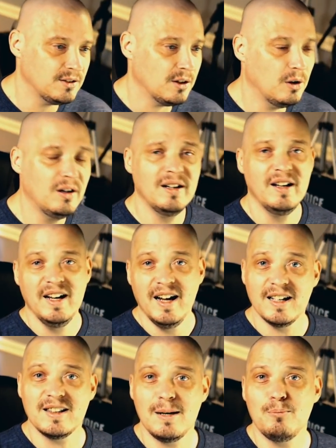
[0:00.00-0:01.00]
So
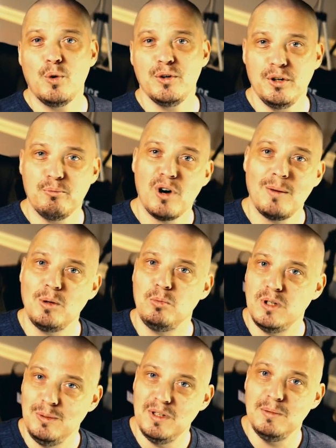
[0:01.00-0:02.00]
at that point, you'd
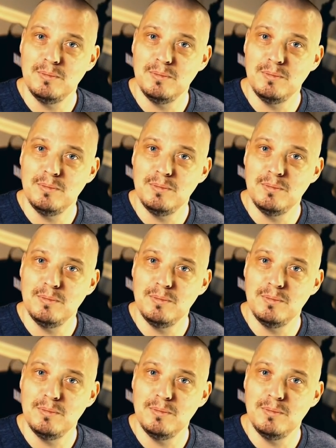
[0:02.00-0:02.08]
probably be